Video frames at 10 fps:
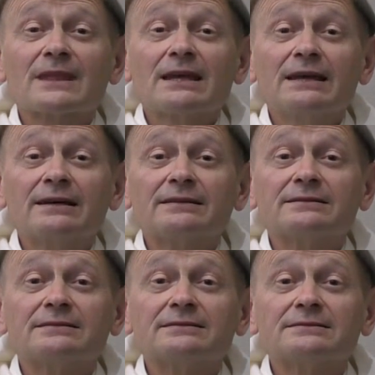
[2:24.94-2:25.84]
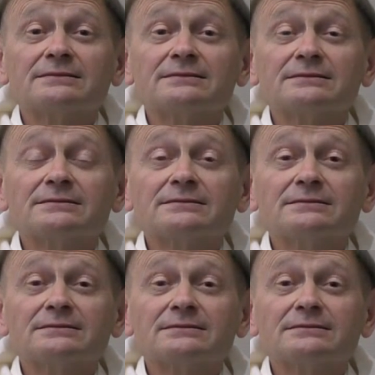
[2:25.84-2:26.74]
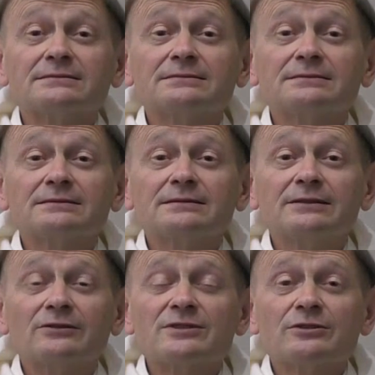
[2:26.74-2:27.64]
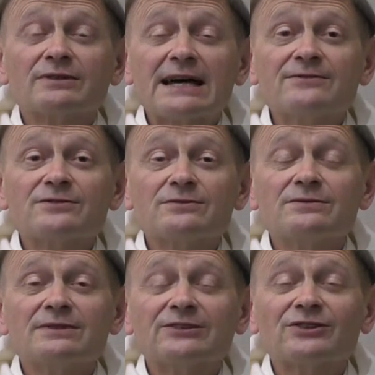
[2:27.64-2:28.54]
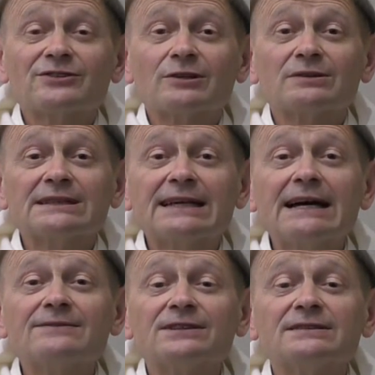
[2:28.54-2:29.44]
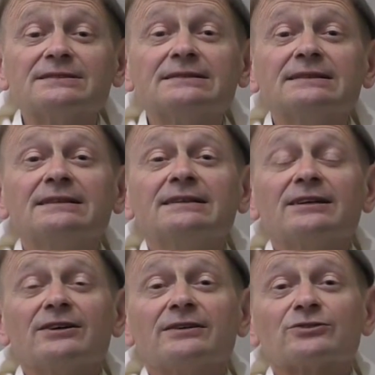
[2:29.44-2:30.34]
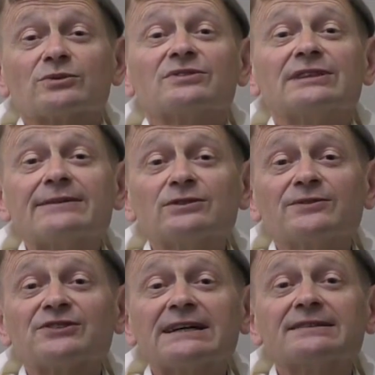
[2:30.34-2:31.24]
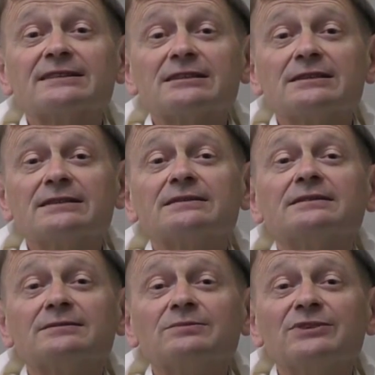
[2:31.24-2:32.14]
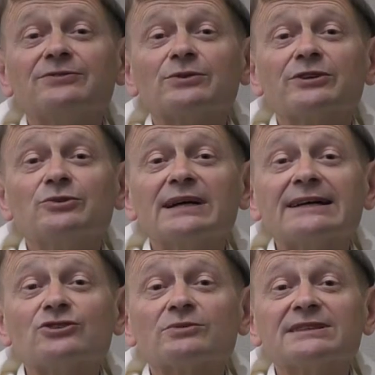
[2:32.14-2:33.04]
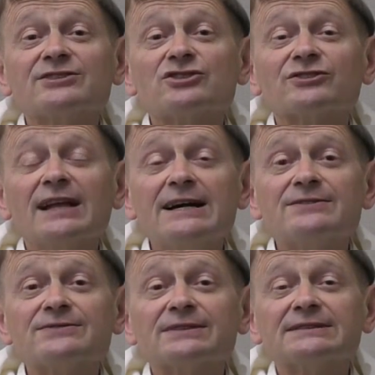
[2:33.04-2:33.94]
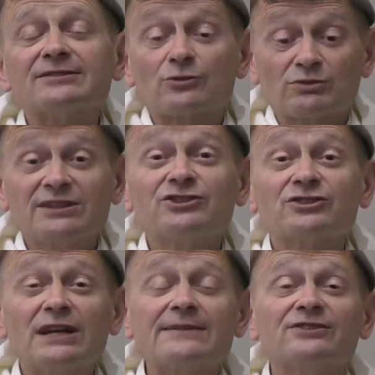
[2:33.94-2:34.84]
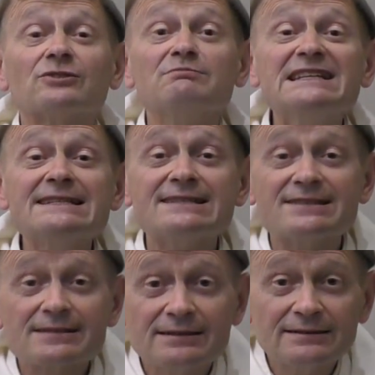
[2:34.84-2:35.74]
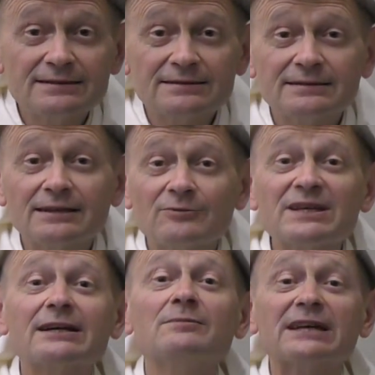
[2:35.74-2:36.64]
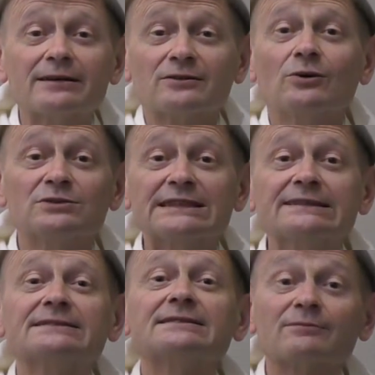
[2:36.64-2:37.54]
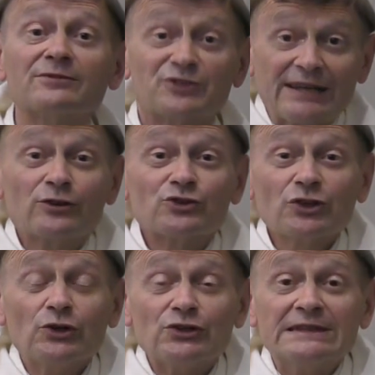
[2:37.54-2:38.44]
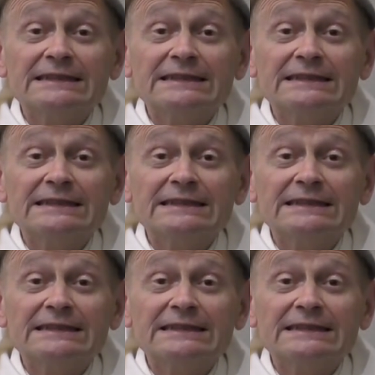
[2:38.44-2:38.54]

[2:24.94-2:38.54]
And, you don't have to necessarily have a certain level of sanctity before you enter religious life. Religious life is a means of becoming holy, of saving your soul.